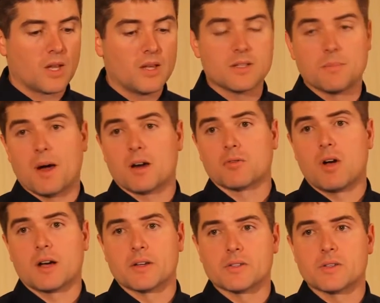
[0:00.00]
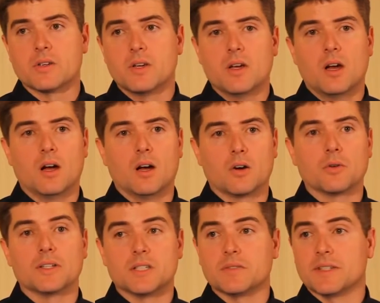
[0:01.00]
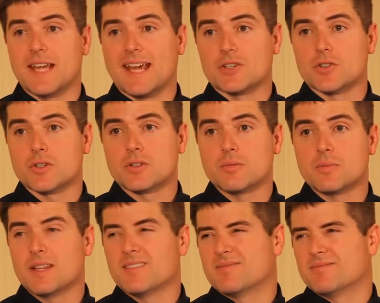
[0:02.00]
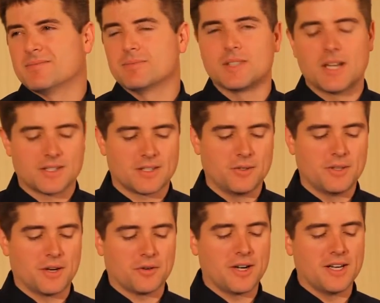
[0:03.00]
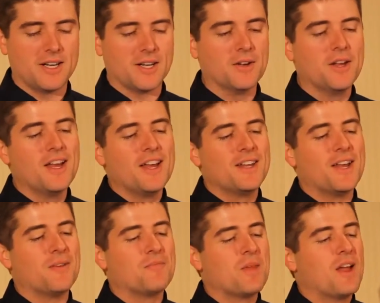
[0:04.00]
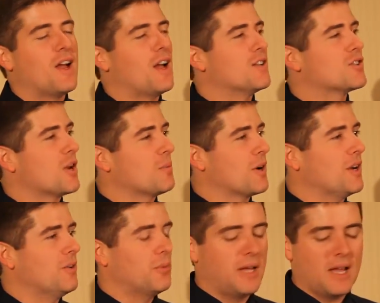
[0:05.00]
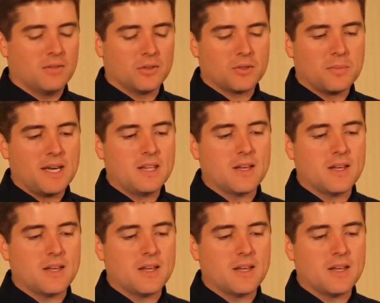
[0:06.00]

is that bottle rockets uh, are relatively dangerous. you guys can do that already, didn't you? Now, in summary, we have learned many